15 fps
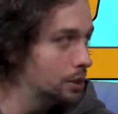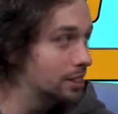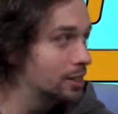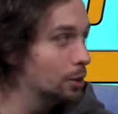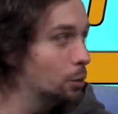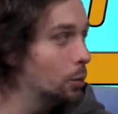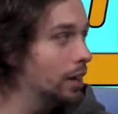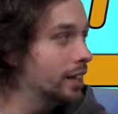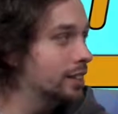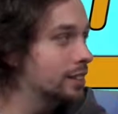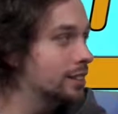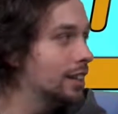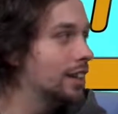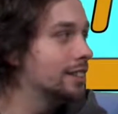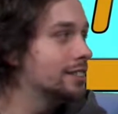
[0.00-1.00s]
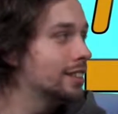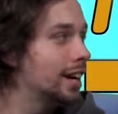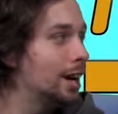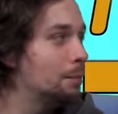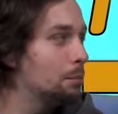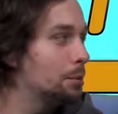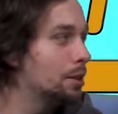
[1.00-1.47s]
Puts the whites on
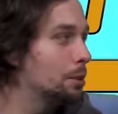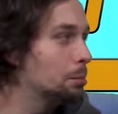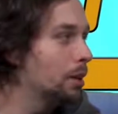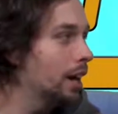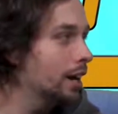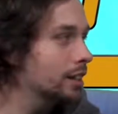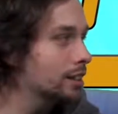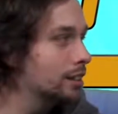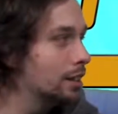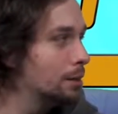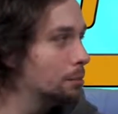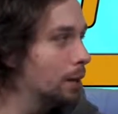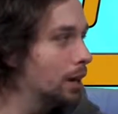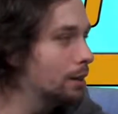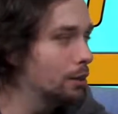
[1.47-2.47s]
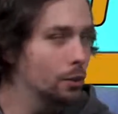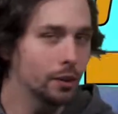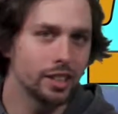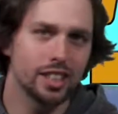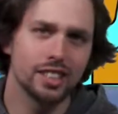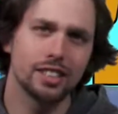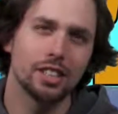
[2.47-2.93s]
top and the blacks on bottom. Oh
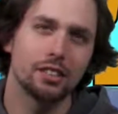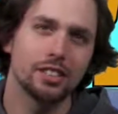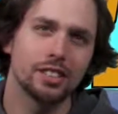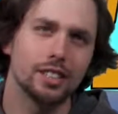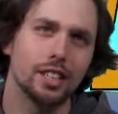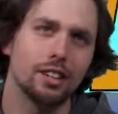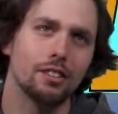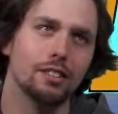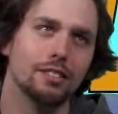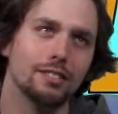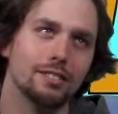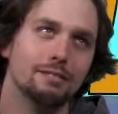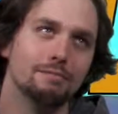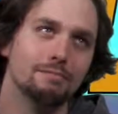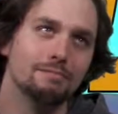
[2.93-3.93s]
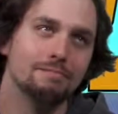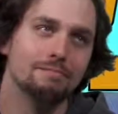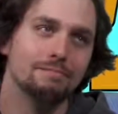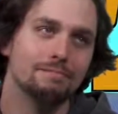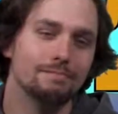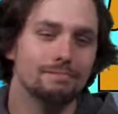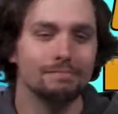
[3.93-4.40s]
wait, that's how it is now.
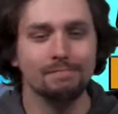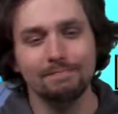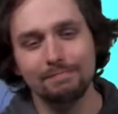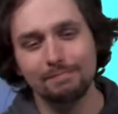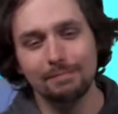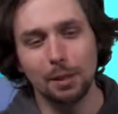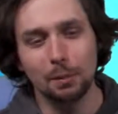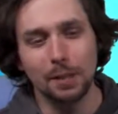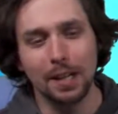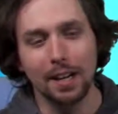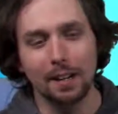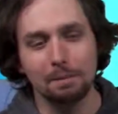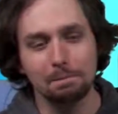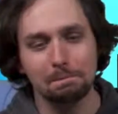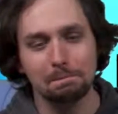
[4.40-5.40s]
Maybe not.